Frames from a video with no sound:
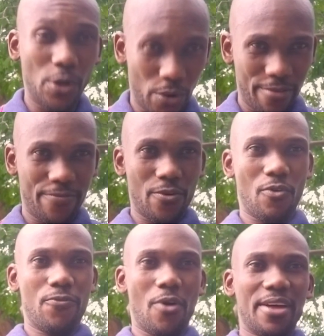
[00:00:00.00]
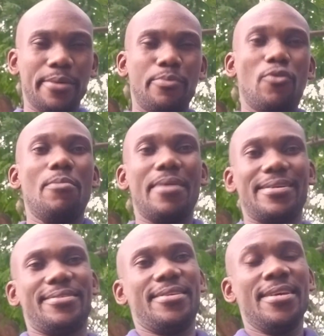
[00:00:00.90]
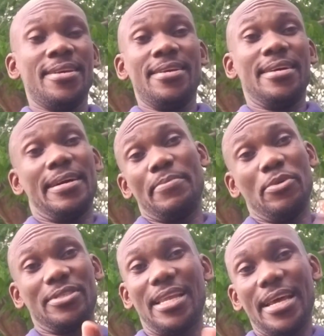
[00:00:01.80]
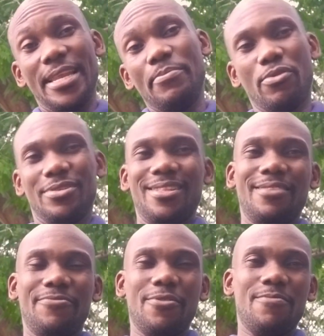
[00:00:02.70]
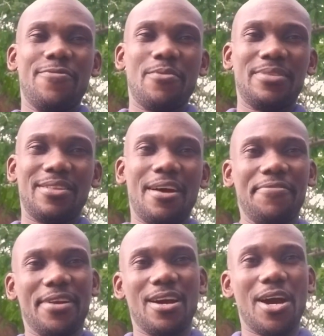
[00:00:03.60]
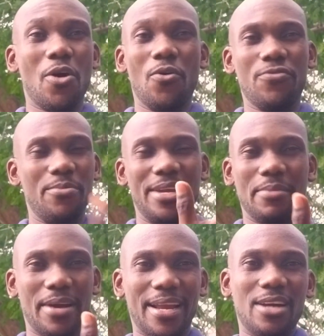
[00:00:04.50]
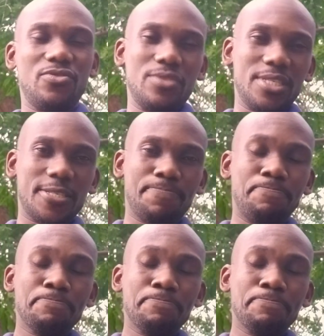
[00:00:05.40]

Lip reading: looking for other Boer bucks, most likely importing them from South Africa or from nearby countries.